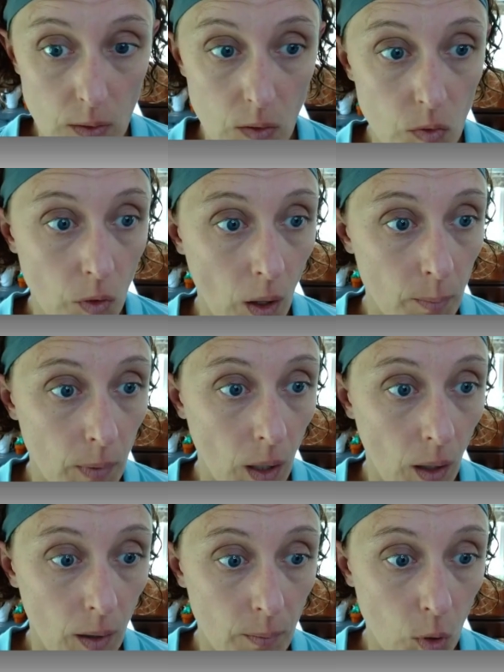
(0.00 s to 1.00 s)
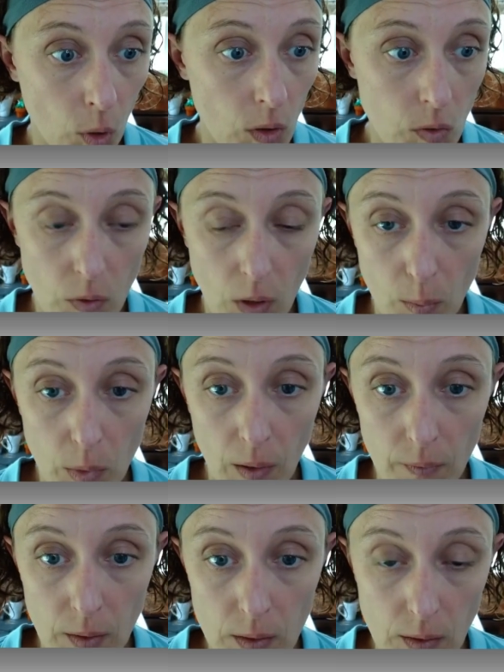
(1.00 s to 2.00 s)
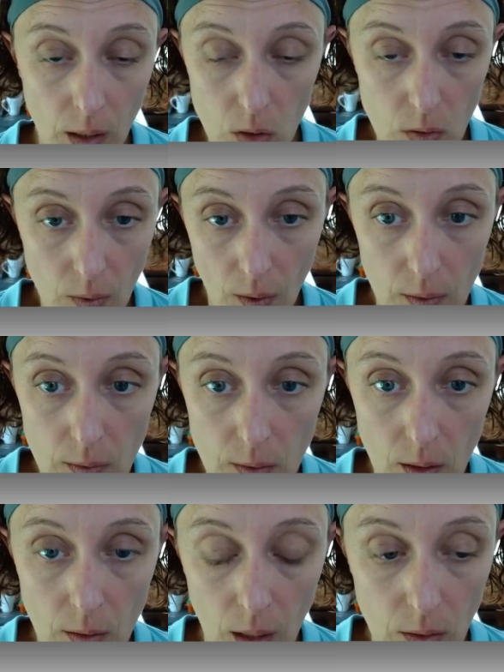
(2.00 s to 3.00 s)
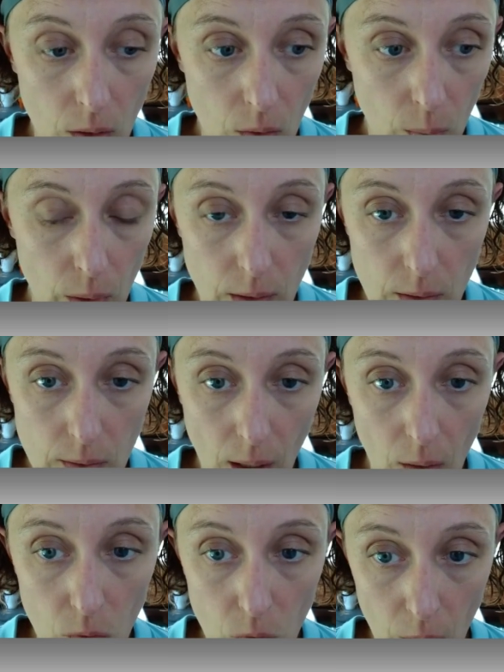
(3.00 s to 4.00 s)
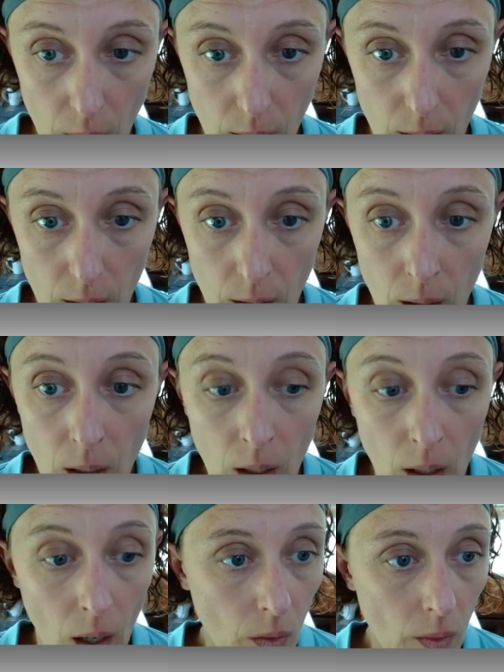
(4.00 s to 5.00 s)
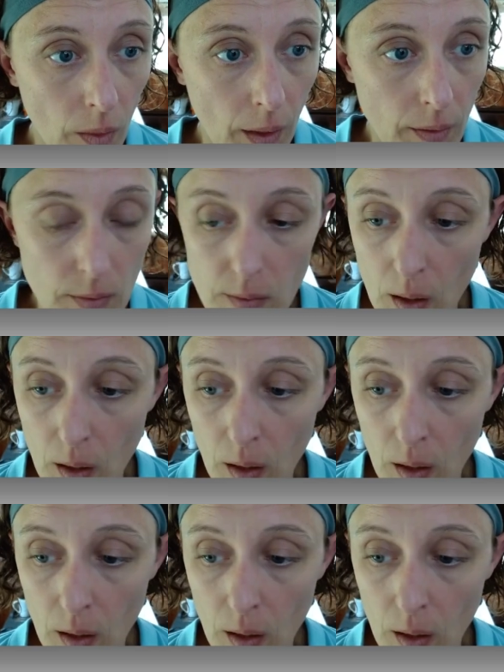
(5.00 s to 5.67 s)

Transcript: from Lawyers for Nonprofits. I just got this online. You can print this out and find it. This